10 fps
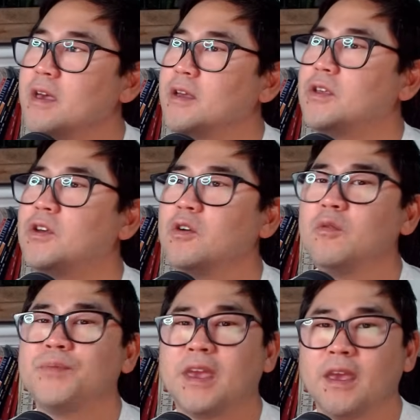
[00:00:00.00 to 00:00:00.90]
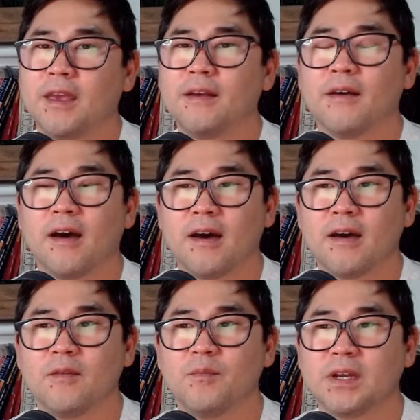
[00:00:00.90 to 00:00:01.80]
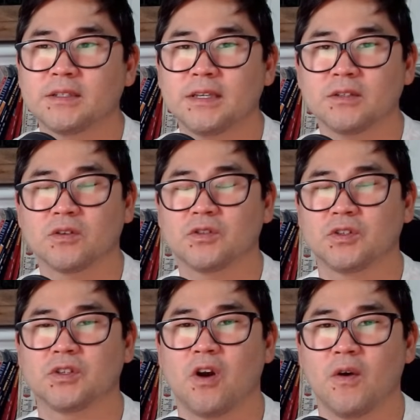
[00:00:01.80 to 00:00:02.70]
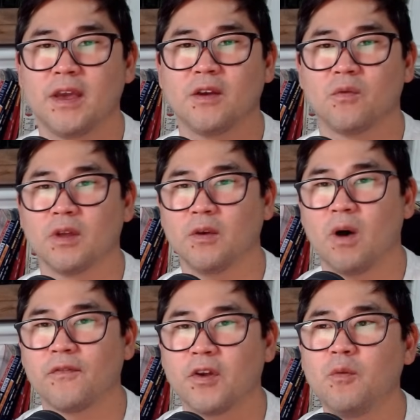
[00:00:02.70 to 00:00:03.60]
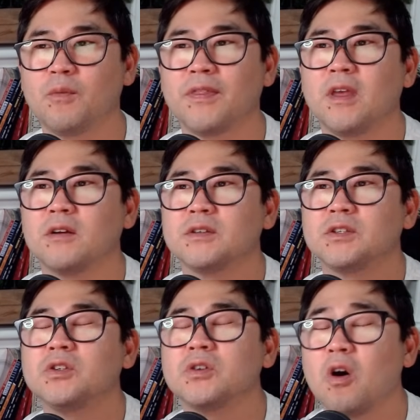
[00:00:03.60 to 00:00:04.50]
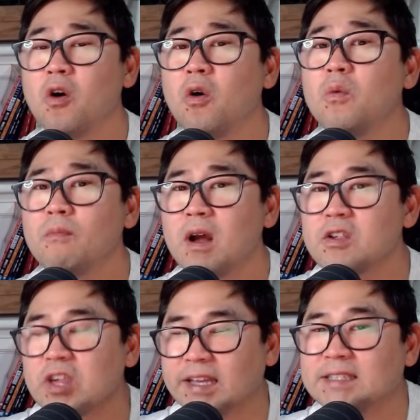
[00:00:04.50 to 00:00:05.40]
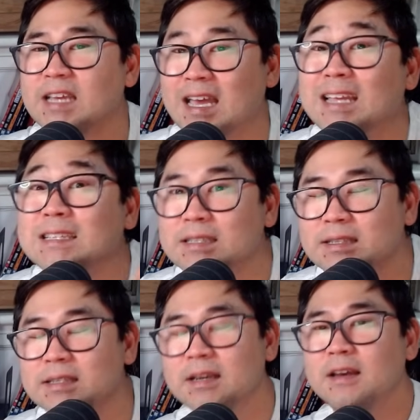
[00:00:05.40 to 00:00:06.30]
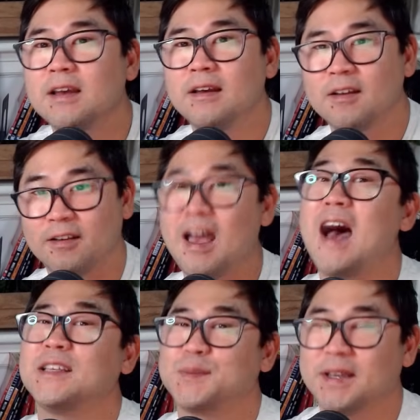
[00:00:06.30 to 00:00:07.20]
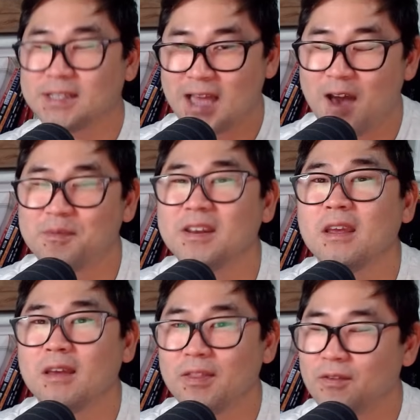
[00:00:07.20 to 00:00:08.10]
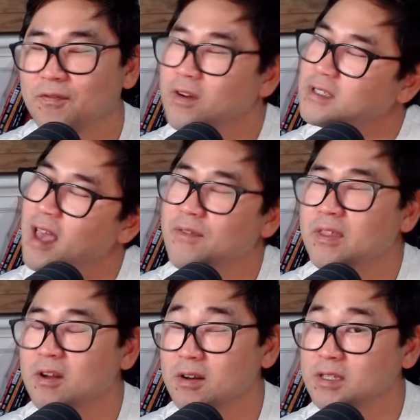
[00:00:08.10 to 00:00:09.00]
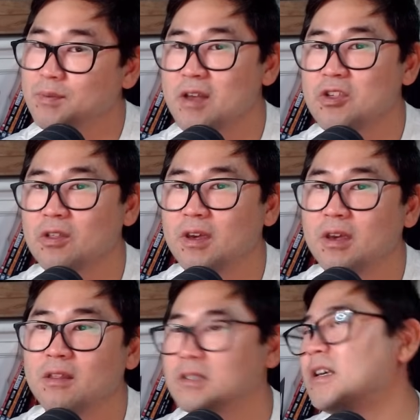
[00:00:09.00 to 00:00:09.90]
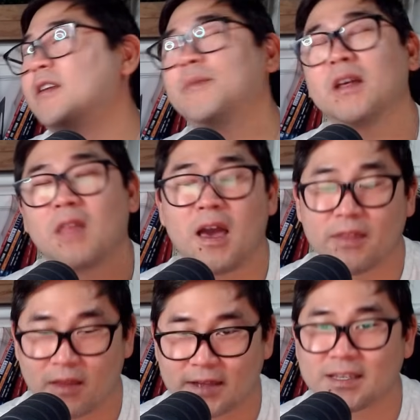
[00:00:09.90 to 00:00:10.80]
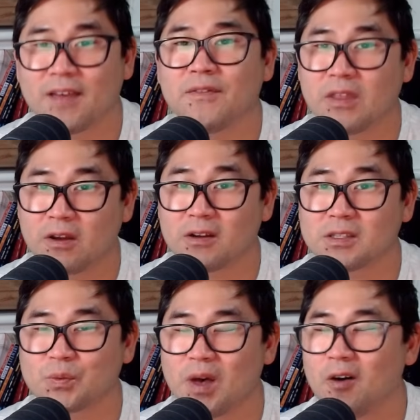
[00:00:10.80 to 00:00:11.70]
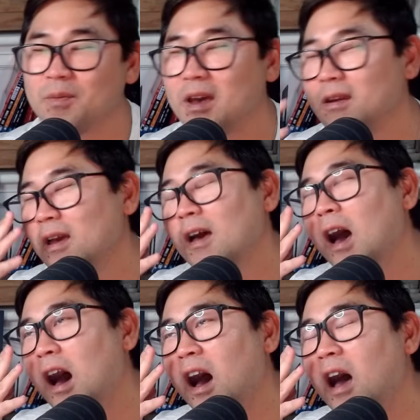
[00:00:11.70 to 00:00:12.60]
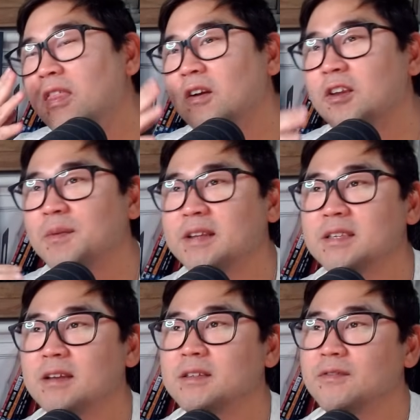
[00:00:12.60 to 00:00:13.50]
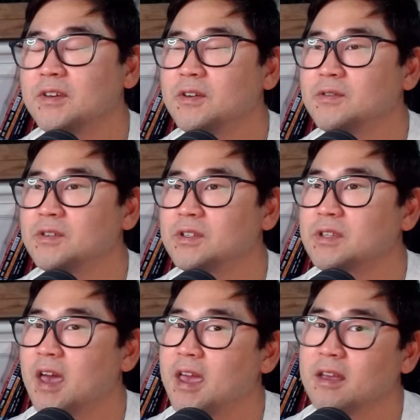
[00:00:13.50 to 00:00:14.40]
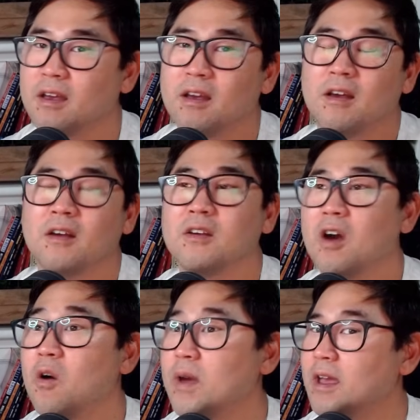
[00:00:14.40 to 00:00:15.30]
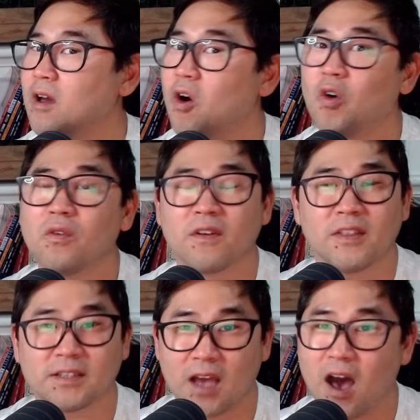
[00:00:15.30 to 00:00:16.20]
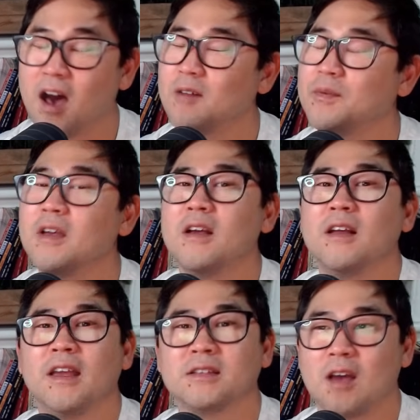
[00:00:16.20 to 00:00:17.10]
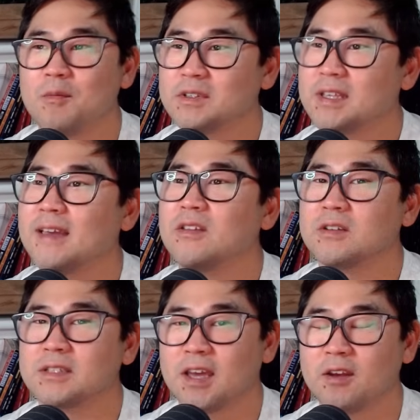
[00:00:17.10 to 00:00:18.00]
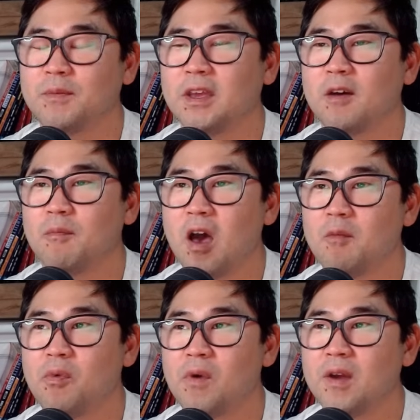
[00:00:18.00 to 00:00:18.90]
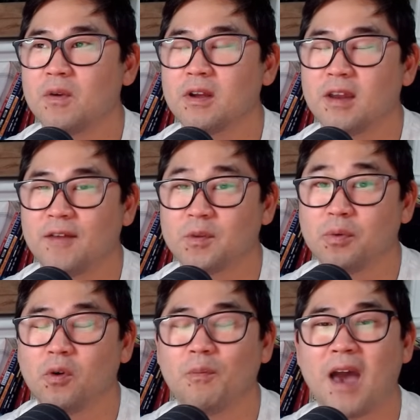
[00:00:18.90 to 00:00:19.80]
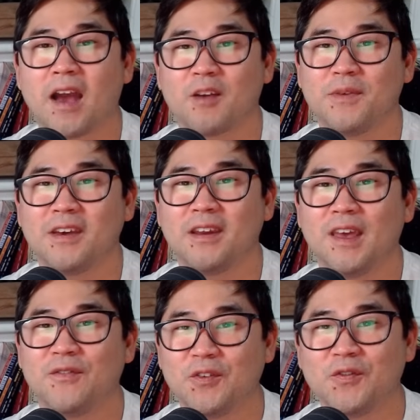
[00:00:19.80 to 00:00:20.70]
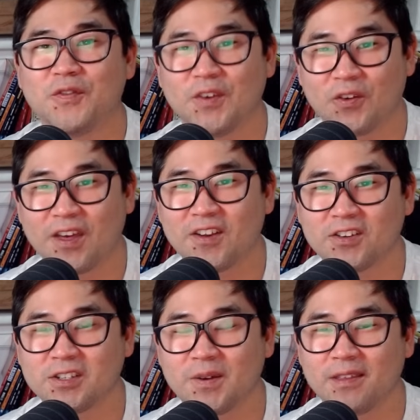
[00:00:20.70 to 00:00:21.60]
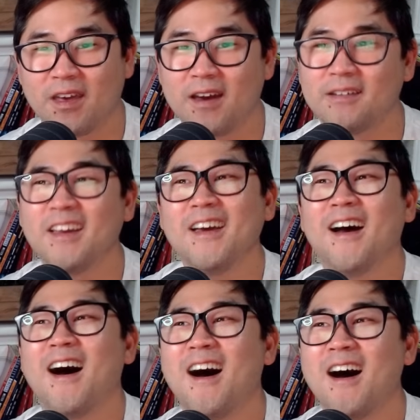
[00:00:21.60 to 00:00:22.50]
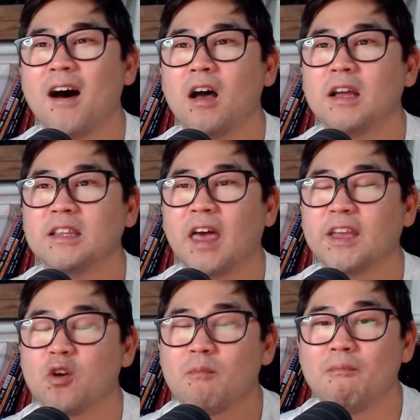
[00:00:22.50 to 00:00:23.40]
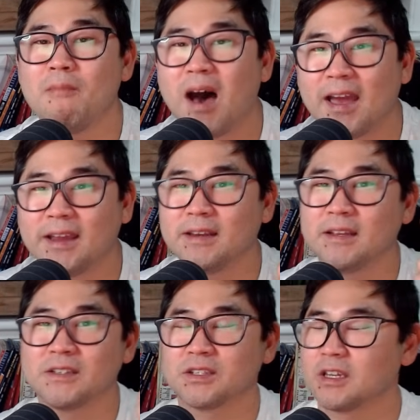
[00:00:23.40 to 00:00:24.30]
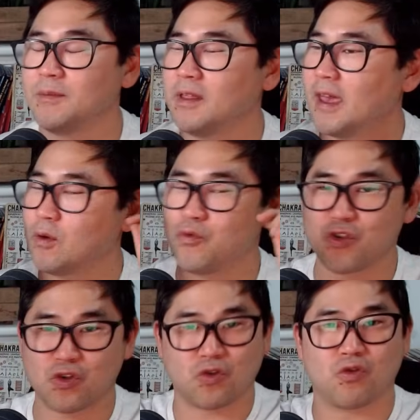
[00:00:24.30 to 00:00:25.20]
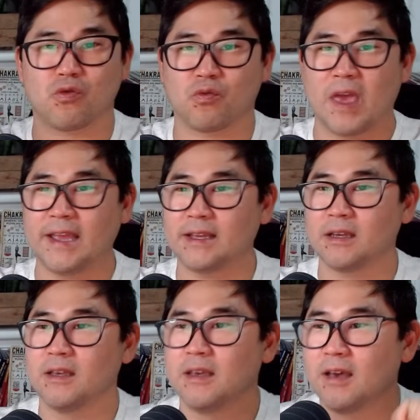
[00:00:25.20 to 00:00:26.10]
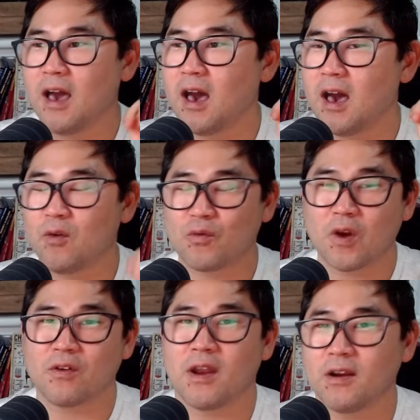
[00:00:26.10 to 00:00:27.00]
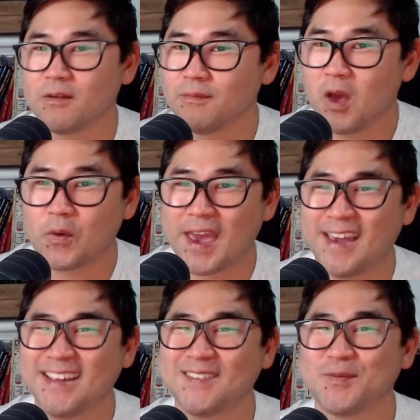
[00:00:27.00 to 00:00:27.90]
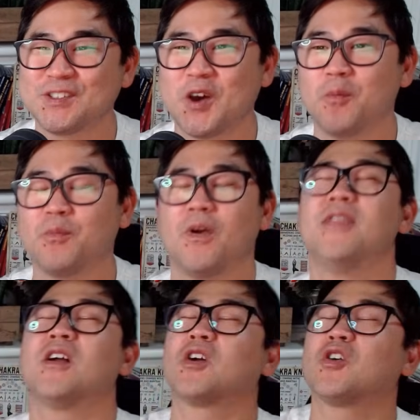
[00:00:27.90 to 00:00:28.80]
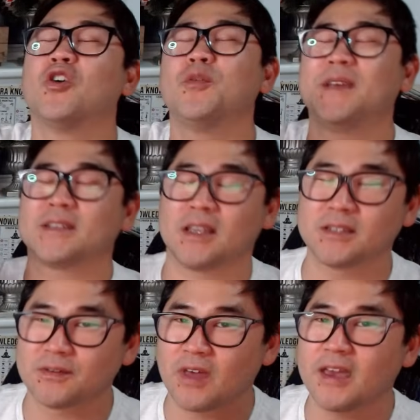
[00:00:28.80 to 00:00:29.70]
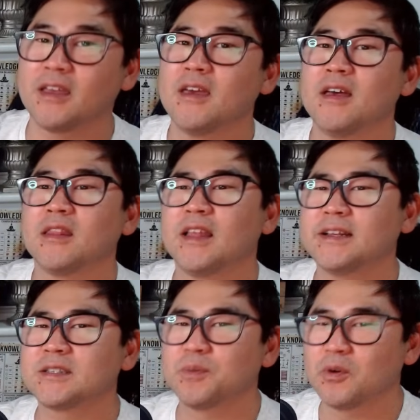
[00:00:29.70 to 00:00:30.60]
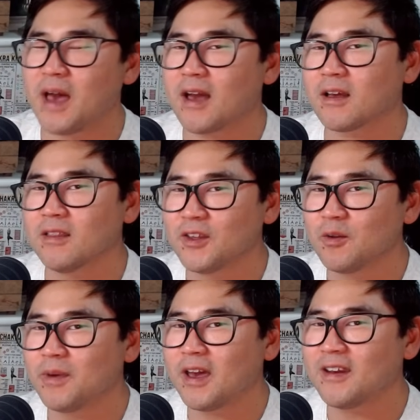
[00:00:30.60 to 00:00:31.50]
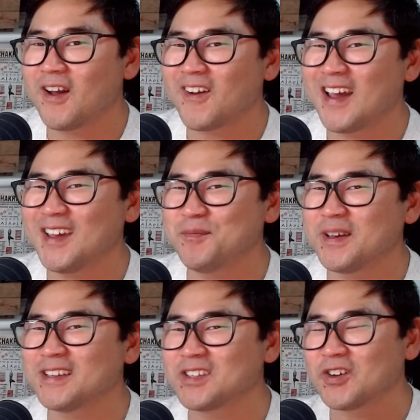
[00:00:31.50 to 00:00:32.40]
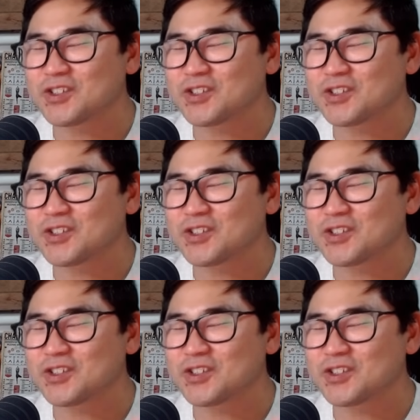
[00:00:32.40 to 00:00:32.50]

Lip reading: you being, because things are just going really well for you, but there's so much intense aspects happening in the first half of the year, especially. There's going to be a lot in the last half of the year as well, but there could be a sense of you just like, going over the top. It's almost like there's going to be a point where you're going to have to pull back a bit if you feel that you're doing that. Like your mind is just going to be like, whoosh, like Roadrunner. Okay. So there could be a sense of like, let's pull back a little bit, all right? Because their